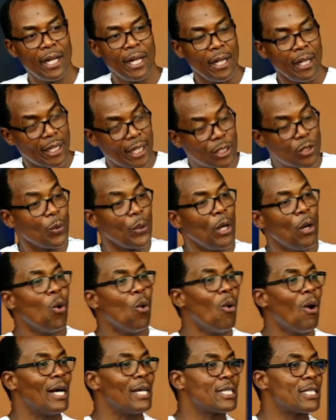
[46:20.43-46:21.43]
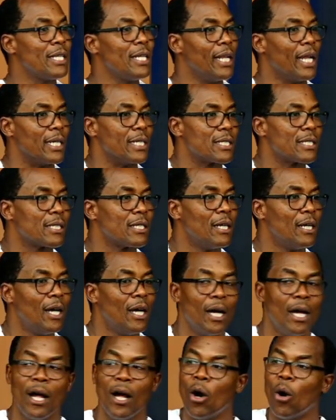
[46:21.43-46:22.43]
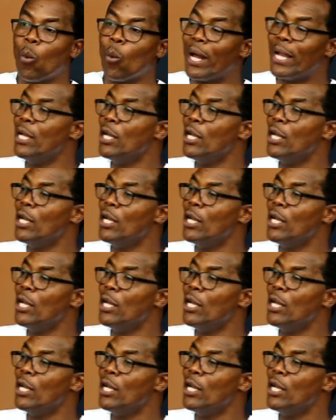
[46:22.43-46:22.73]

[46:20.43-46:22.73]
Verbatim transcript: that we who are sinners, when